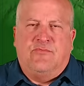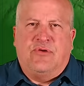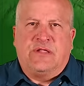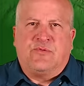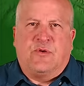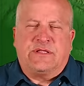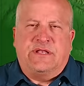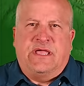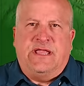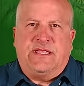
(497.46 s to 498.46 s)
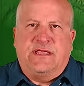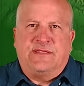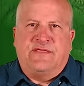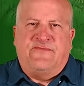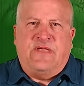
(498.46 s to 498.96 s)
Briggs works at night
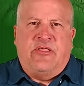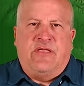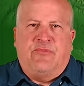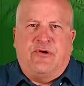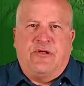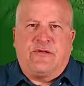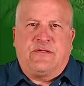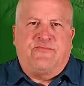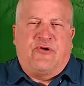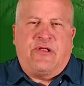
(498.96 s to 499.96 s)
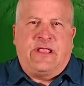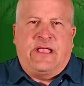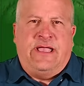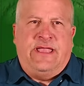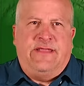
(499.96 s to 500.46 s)
as a valet parking
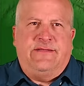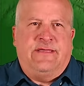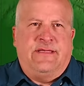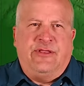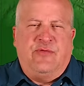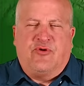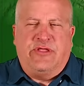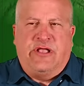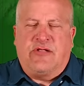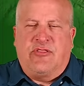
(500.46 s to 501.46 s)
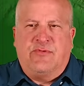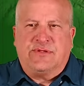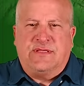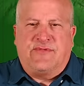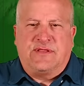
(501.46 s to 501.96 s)
guy at Newport Yacht Club
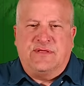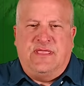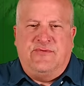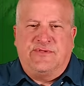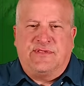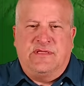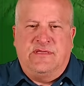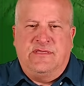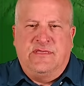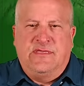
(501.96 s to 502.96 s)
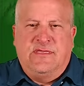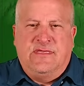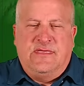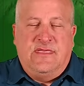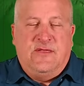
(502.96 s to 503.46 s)
or something, so he was
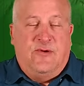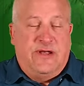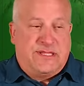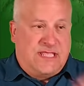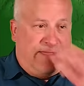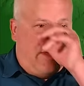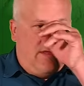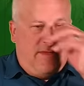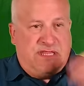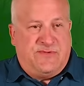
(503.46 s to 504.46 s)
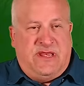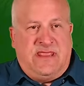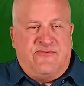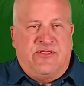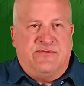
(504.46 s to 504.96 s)
wanted to sleep in a bit, so we
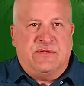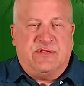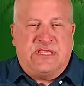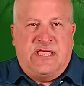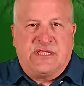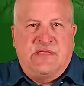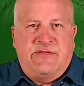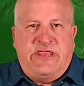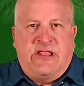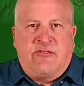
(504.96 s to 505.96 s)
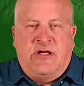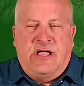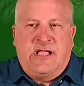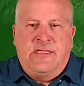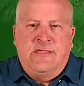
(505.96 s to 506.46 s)
didn't even leave Jimmy's house till at 8
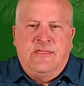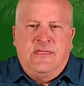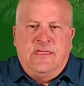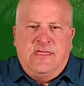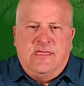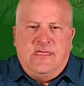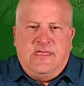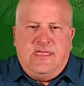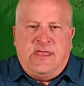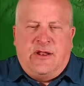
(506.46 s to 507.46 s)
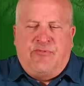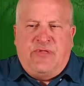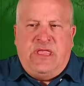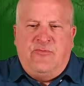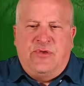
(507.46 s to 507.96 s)
o'clock. And our
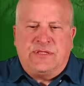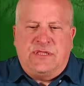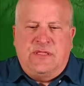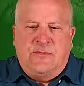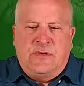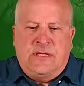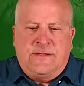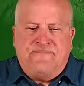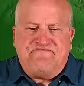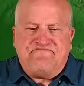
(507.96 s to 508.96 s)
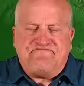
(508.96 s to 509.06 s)
plan was to